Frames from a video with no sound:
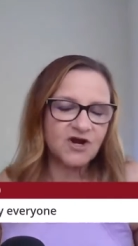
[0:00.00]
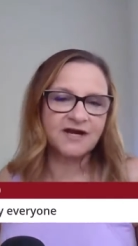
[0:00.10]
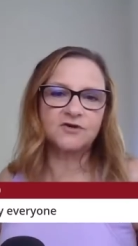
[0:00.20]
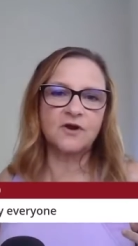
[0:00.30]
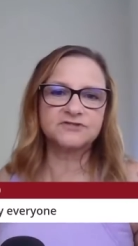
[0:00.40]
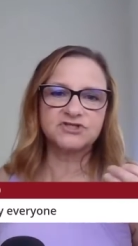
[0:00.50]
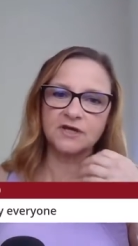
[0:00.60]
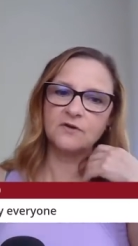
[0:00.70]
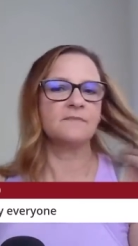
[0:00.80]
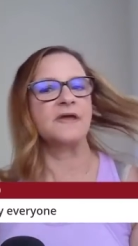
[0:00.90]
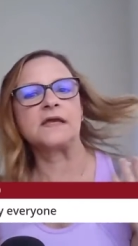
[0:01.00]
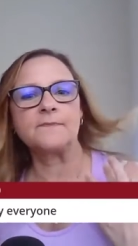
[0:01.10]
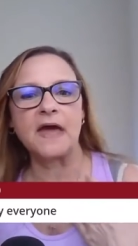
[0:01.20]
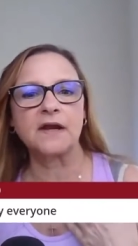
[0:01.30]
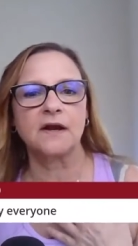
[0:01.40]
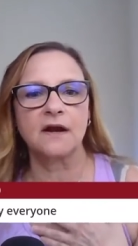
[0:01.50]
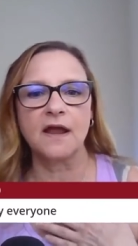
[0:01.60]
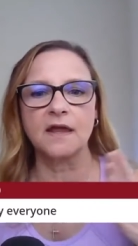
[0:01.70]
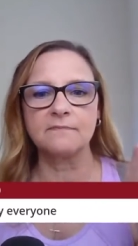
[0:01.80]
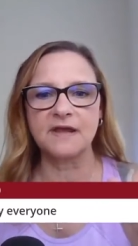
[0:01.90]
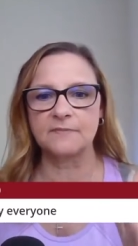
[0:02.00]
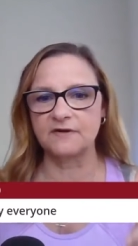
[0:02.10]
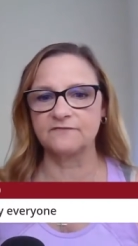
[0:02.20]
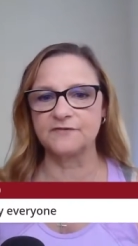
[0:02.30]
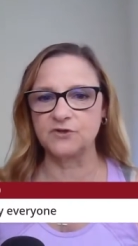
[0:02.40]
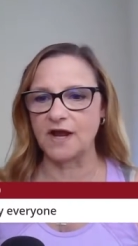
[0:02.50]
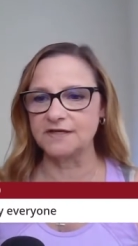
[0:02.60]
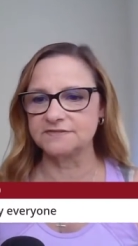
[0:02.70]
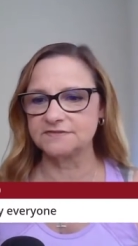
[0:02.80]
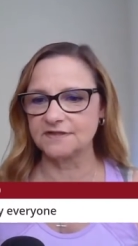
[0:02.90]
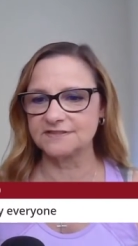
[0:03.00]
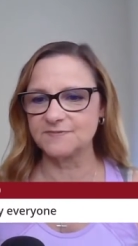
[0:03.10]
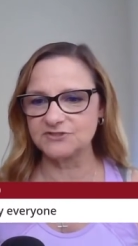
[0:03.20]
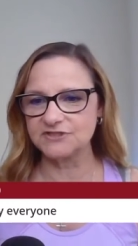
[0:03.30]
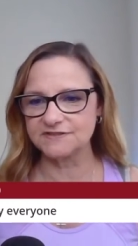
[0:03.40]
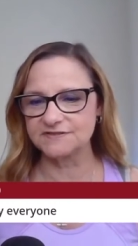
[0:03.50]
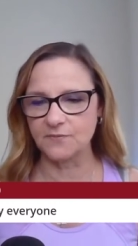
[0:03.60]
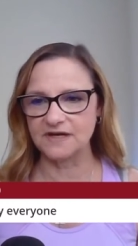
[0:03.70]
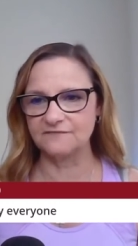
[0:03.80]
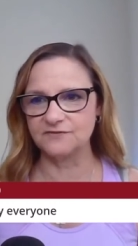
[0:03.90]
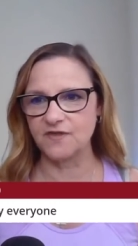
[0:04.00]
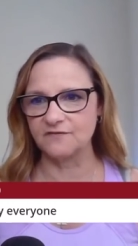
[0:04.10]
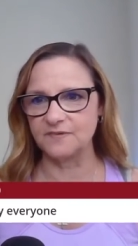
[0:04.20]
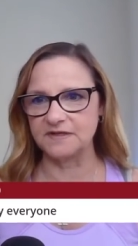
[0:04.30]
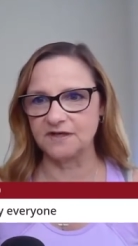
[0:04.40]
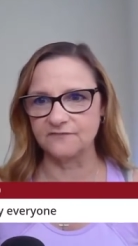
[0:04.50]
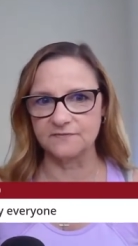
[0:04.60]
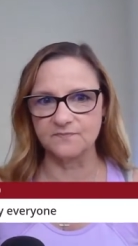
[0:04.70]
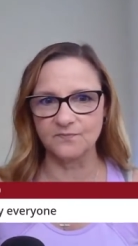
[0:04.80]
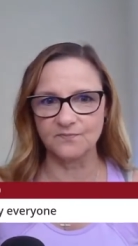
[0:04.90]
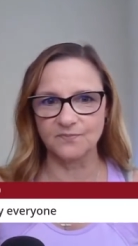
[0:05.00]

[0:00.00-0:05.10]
trying to grow the channel, make it better, and make it better for you guys, especially so many of you that have been here for